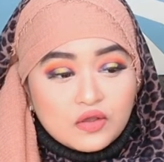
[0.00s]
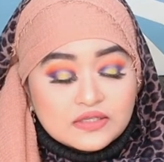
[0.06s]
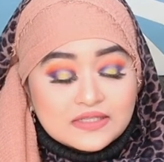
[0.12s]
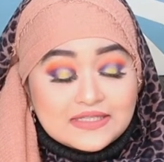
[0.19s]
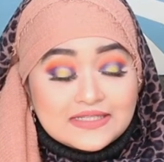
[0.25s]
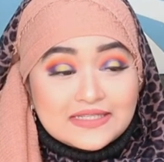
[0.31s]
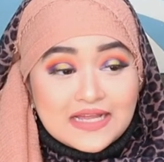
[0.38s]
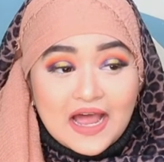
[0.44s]

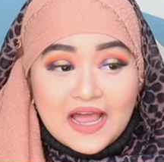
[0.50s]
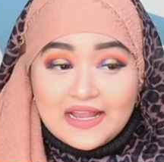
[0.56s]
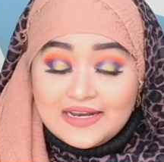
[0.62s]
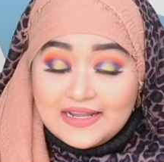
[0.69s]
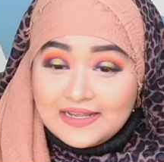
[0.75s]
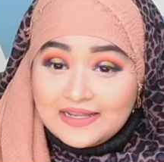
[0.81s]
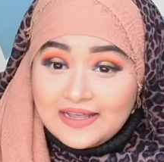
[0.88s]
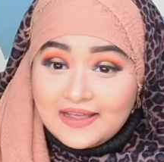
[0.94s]

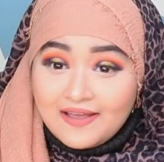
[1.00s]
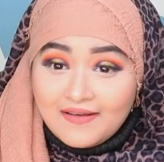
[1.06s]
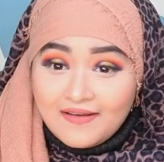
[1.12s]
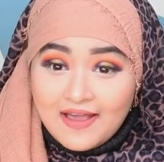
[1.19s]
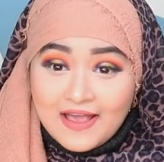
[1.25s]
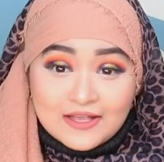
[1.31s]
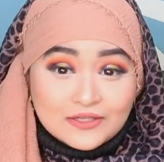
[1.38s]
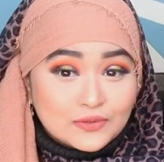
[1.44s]
style it
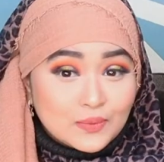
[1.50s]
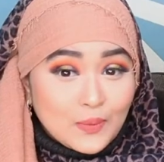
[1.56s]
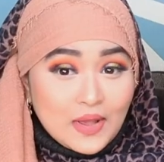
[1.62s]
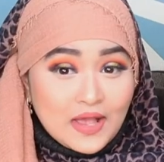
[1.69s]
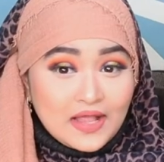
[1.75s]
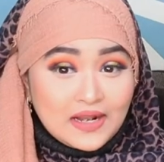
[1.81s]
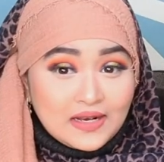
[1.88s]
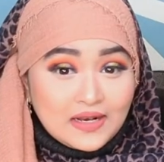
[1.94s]
as
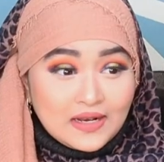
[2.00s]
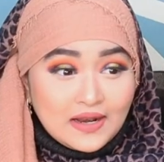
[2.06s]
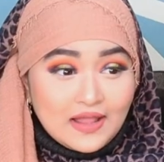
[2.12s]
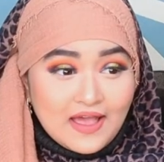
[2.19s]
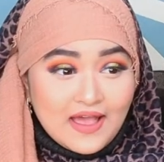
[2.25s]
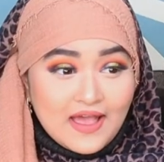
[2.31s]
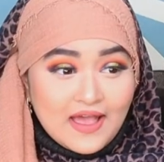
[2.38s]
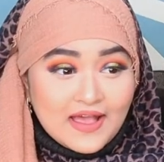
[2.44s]
well
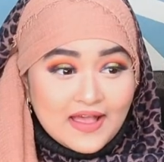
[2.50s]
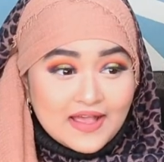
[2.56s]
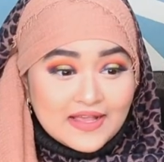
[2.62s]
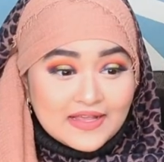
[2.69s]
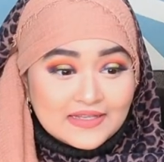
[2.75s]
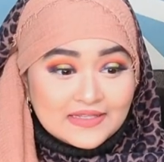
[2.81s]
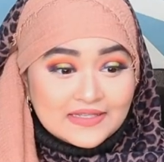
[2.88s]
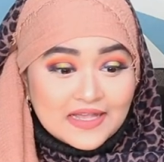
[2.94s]

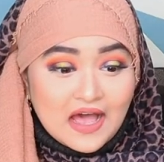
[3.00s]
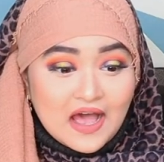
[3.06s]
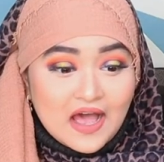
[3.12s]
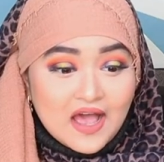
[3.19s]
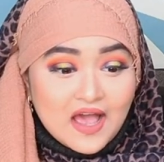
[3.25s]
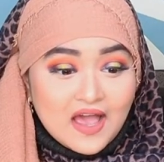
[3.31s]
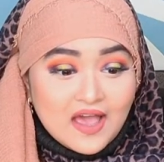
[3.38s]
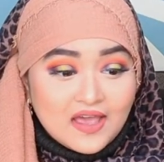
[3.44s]
as
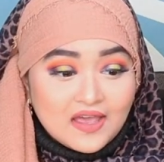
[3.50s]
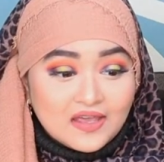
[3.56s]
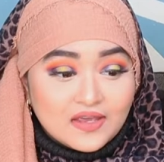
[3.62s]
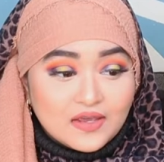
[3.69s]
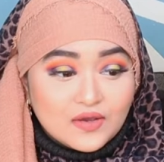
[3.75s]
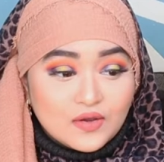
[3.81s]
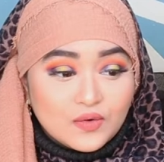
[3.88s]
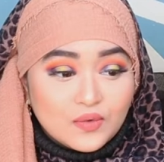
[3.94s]

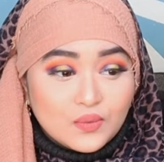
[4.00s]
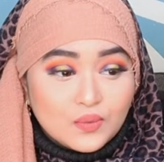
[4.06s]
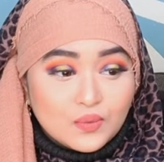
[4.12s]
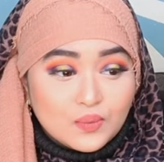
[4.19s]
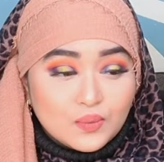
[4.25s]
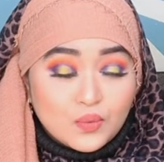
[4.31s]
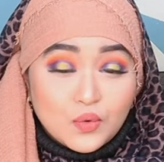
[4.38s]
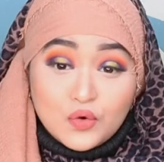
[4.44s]
I
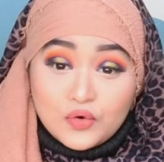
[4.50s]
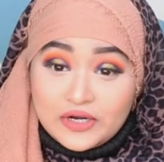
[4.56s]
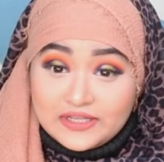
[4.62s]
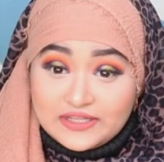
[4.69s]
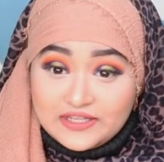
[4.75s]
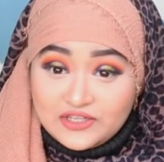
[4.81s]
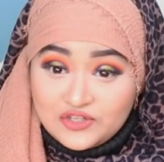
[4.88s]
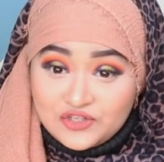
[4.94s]
for
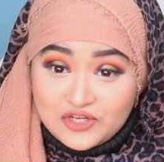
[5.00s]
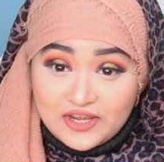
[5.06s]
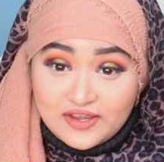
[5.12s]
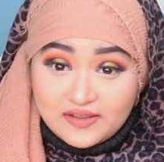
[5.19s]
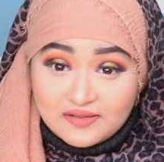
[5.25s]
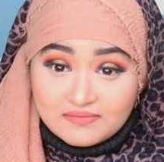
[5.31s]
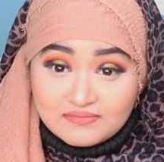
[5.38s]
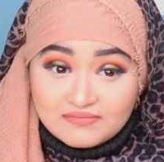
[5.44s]
this
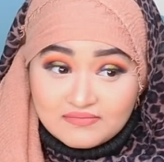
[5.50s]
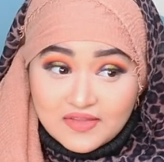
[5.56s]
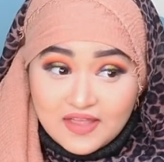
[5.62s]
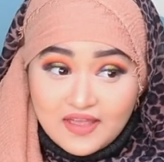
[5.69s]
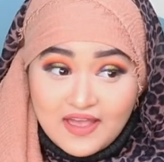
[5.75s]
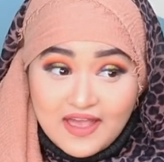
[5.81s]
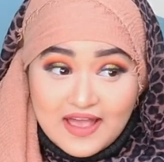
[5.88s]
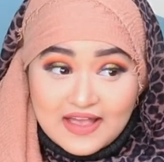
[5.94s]
year
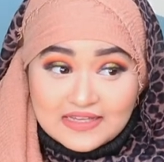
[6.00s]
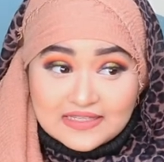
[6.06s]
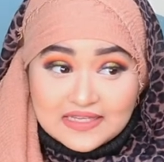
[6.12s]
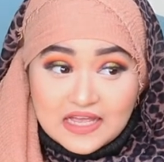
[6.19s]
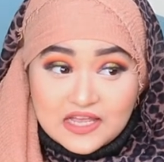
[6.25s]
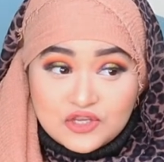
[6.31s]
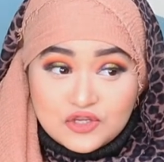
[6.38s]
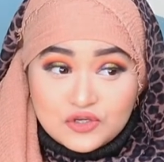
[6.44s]

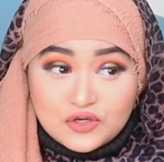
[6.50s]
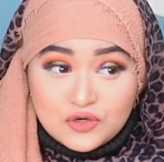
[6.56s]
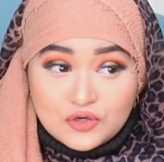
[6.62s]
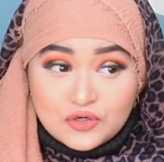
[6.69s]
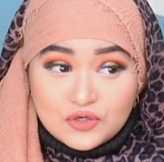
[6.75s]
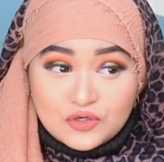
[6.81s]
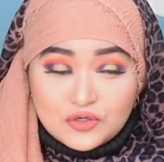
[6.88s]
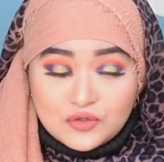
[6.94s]
as you
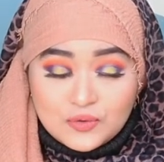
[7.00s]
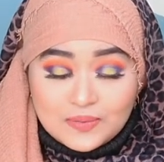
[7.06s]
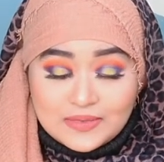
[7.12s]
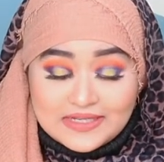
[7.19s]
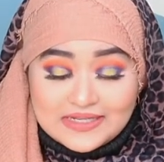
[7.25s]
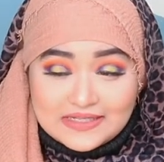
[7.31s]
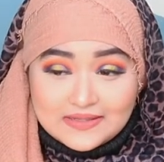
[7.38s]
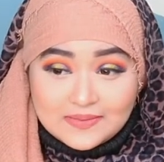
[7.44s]
know
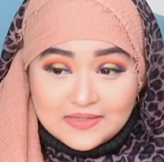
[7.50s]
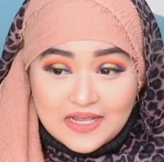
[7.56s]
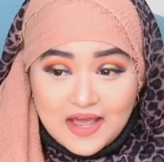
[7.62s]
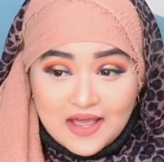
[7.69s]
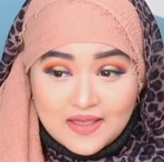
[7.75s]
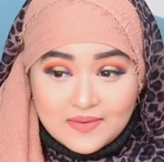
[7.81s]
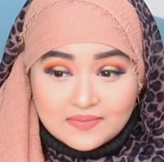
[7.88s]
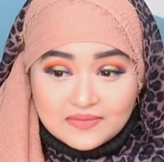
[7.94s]
normally
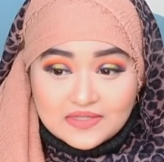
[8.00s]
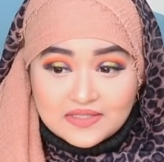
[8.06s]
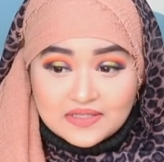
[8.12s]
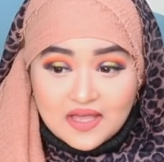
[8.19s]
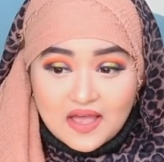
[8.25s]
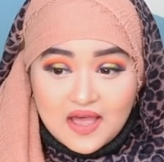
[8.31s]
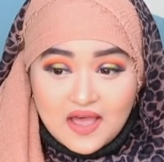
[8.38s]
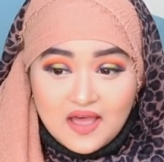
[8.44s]
sometimes
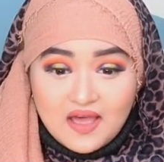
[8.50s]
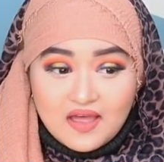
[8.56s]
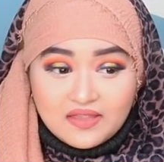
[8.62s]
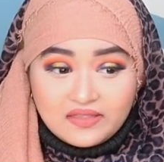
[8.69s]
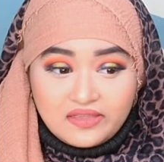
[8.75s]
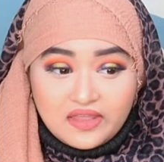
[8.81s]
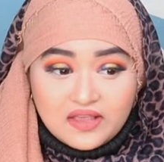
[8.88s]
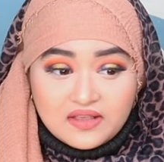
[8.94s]

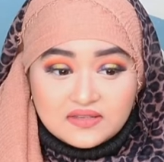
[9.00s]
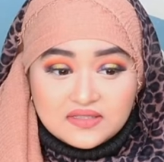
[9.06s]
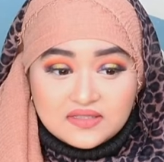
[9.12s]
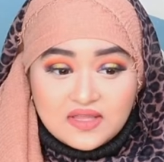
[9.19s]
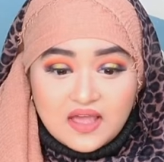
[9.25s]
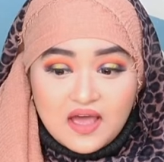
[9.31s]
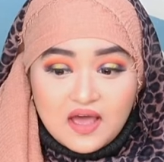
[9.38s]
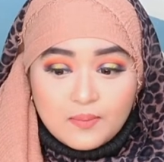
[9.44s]
uh, things
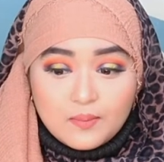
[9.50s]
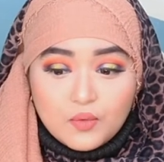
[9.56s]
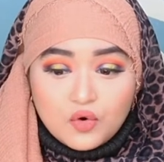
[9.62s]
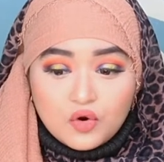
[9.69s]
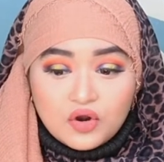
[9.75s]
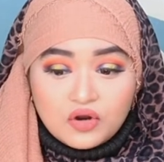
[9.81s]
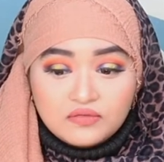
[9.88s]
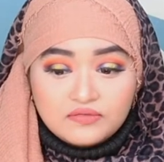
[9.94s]
that are
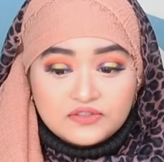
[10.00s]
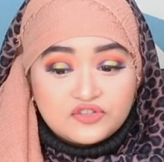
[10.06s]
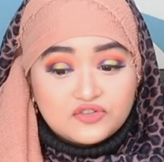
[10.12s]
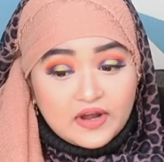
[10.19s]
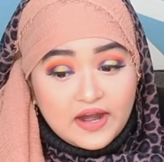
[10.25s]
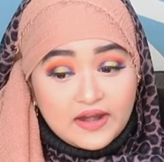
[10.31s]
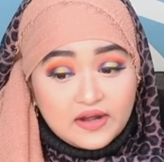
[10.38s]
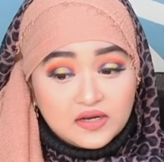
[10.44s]
more of
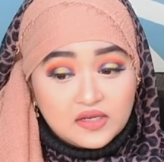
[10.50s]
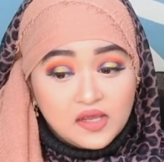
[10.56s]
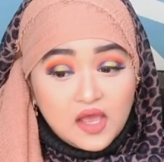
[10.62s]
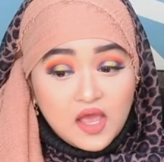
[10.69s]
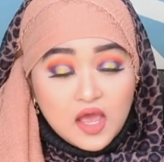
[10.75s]
trend